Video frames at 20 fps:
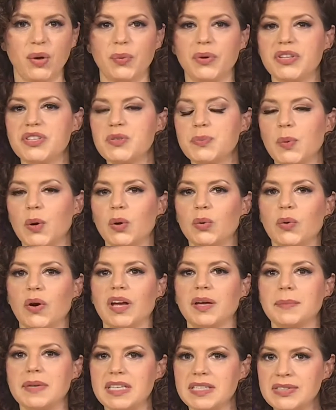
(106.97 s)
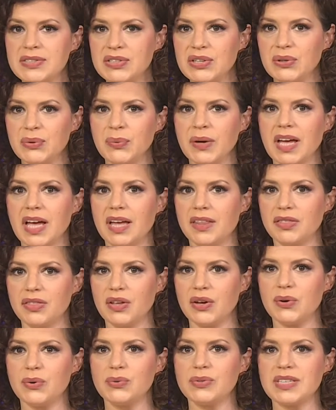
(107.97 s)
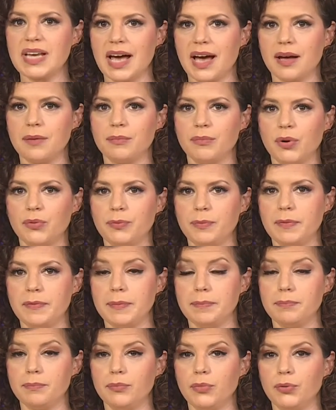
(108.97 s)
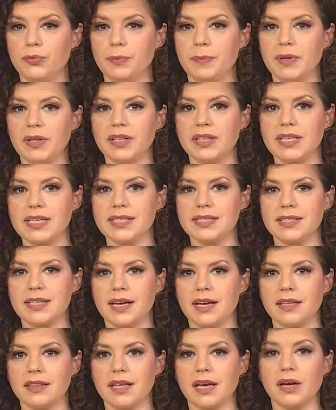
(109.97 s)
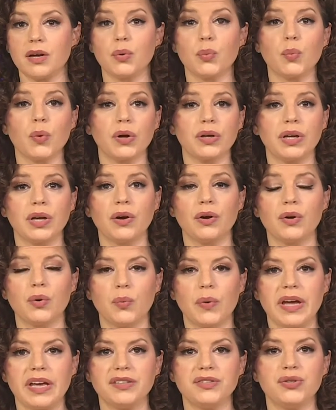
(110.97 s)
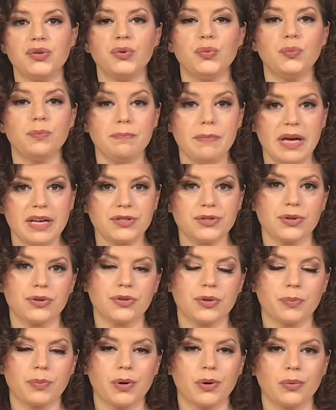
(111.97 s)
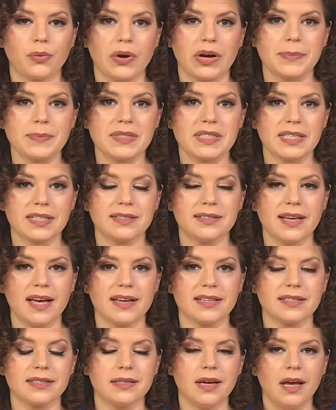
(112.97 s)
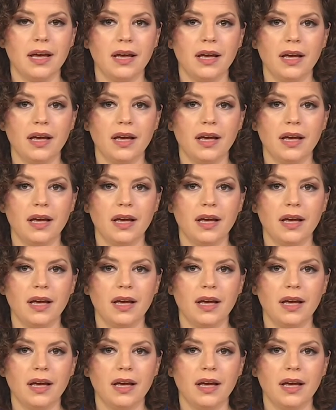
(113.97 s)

Well, this program is new, and those at Movability say they are working on a way to measure the program's success.